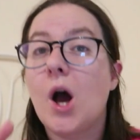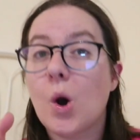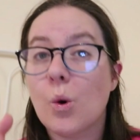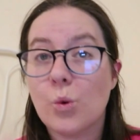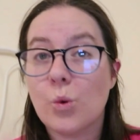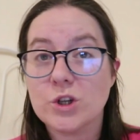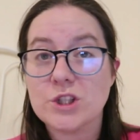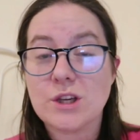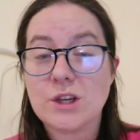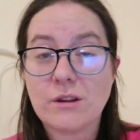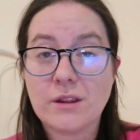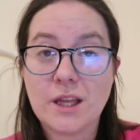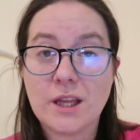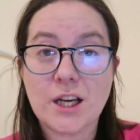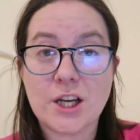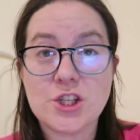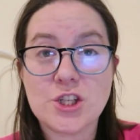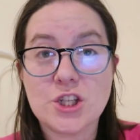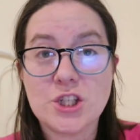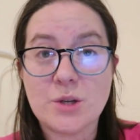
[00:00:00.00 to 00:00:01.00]
What do you think
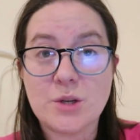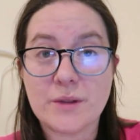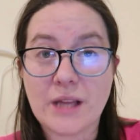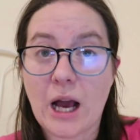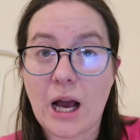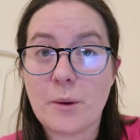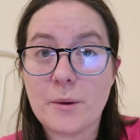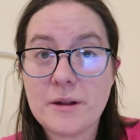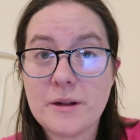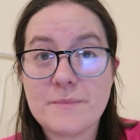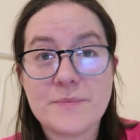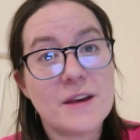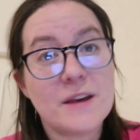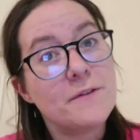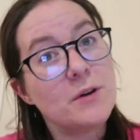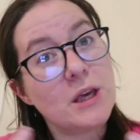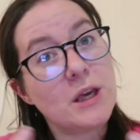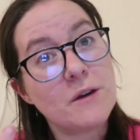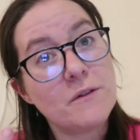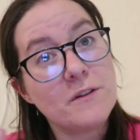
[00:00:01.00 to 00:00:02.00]
I should do with Albert if
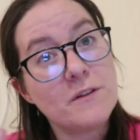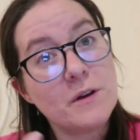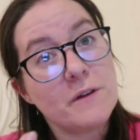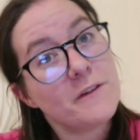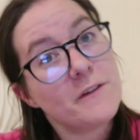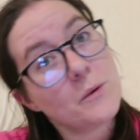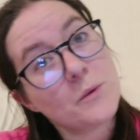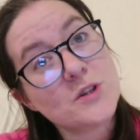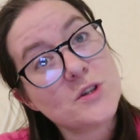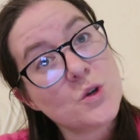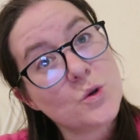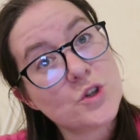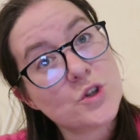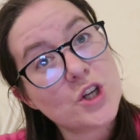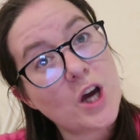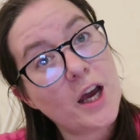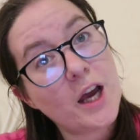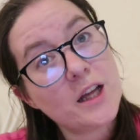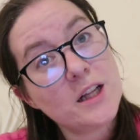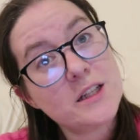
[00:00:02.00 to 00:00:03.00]
he was your
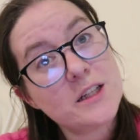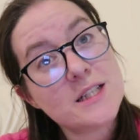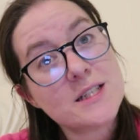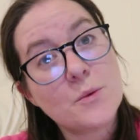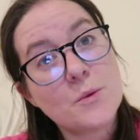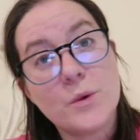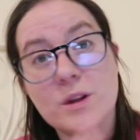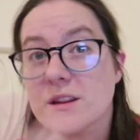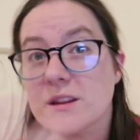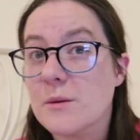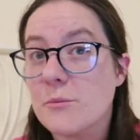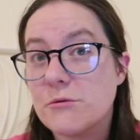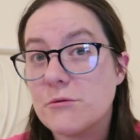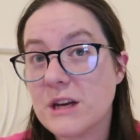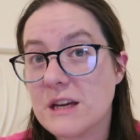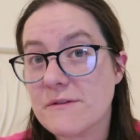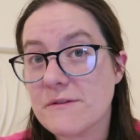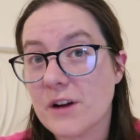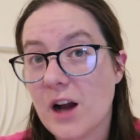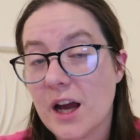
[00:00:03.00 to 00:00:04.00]
child, with the
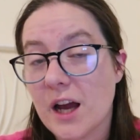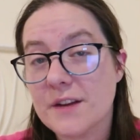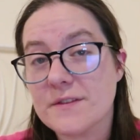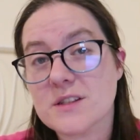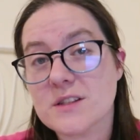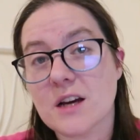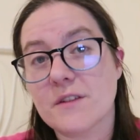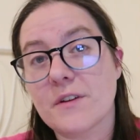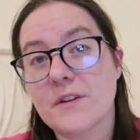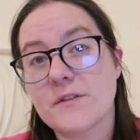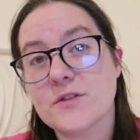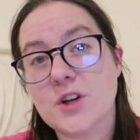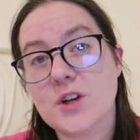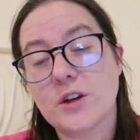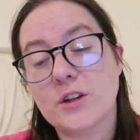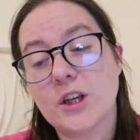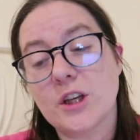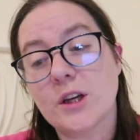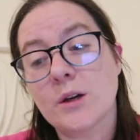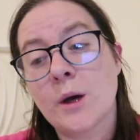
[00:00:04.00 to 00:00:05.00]
brief kind of stuff I've
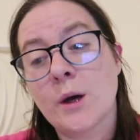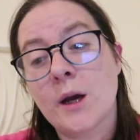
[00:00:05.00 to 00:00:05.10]
shown you